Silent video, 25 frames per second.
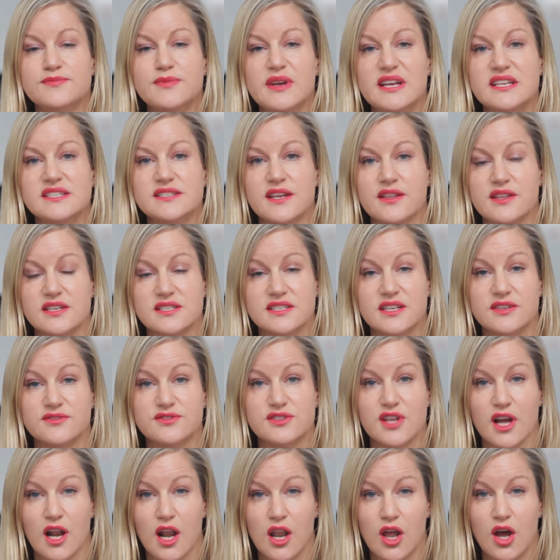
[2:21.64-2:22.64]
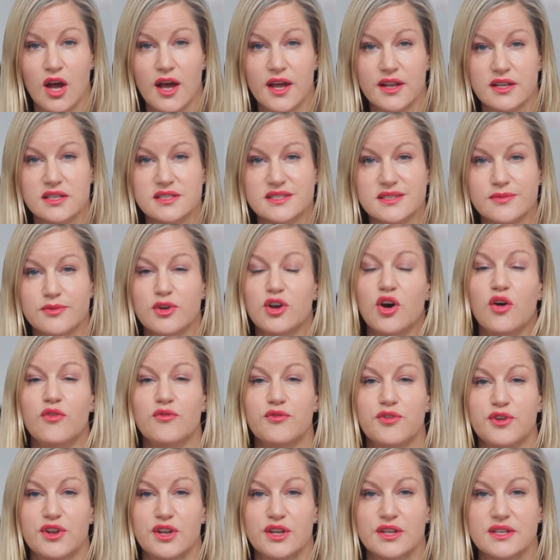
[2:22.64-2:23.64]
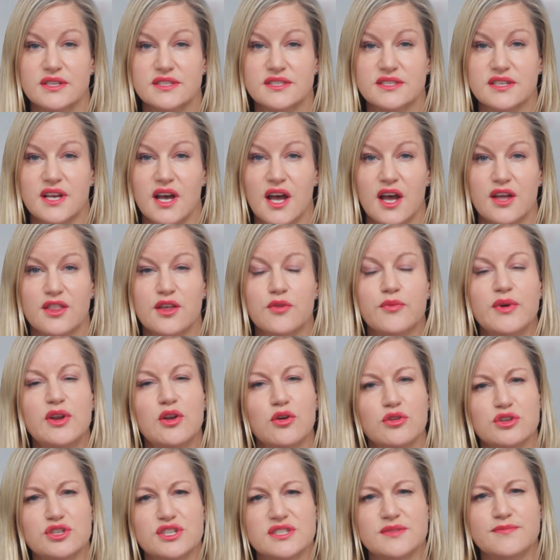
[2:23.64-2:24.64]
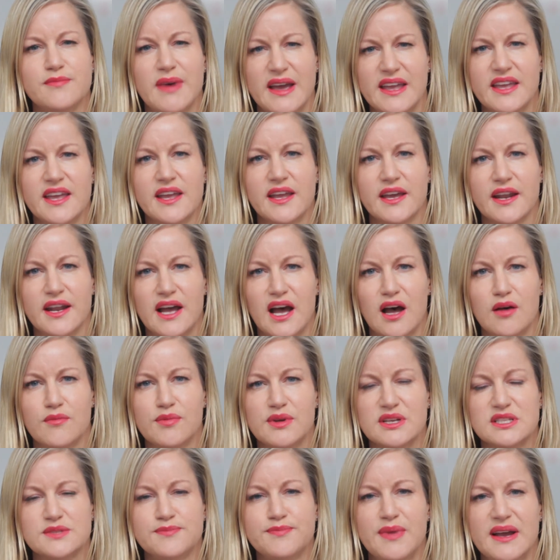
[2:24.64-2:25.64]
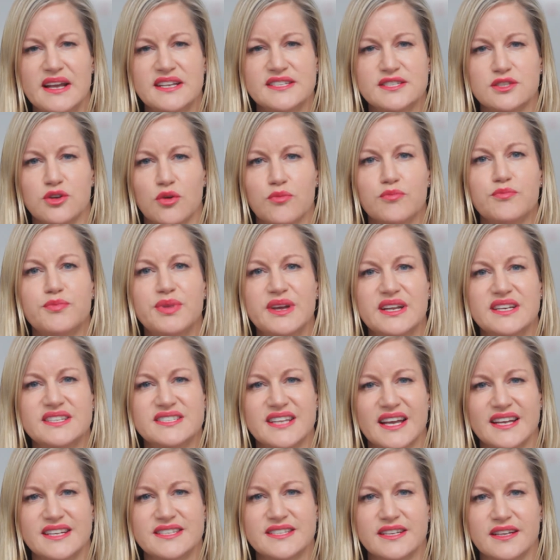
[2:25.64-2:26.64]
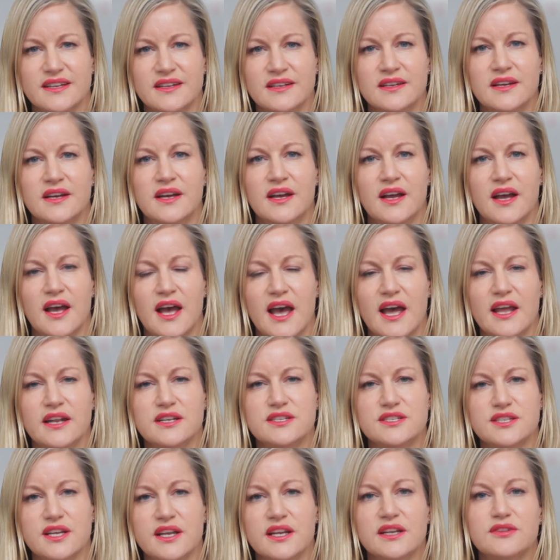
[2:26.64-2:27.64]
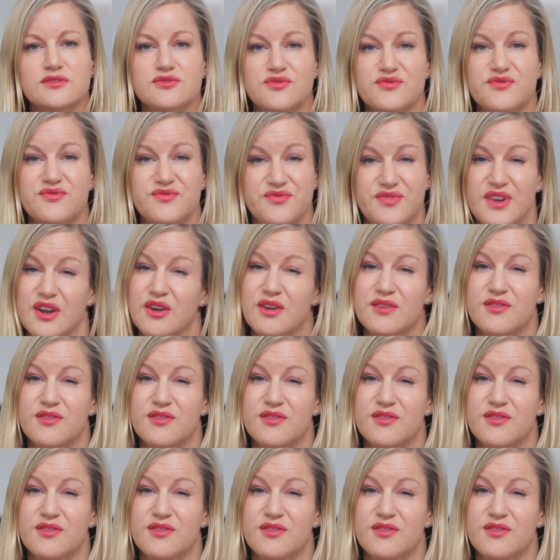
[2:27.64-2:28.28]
means that this gives the client some confidence that we're not just making it up. It's based on big data and it's very,